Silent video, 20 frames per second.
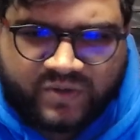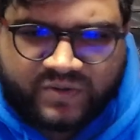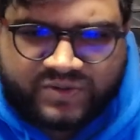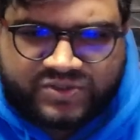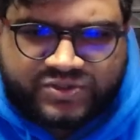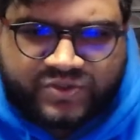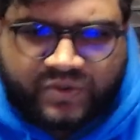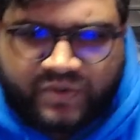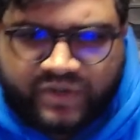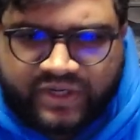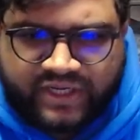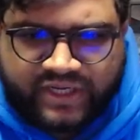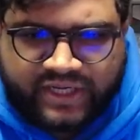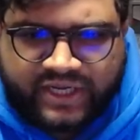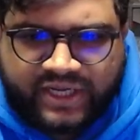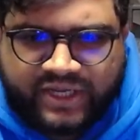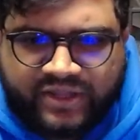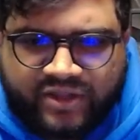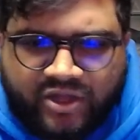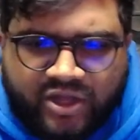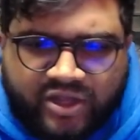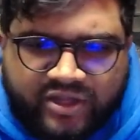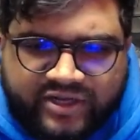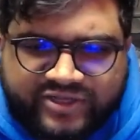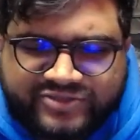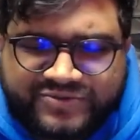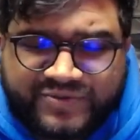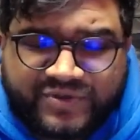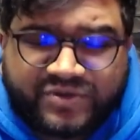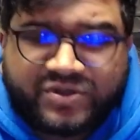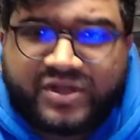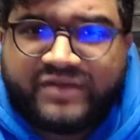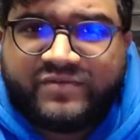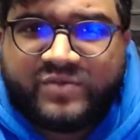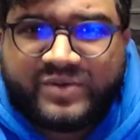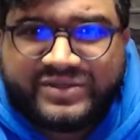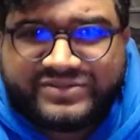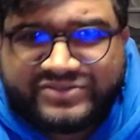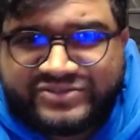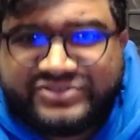enjoy the holidays with your loved
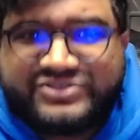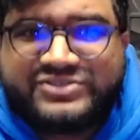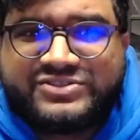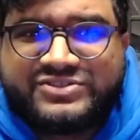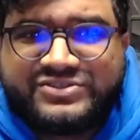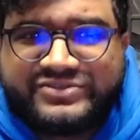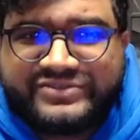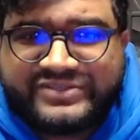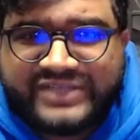ones.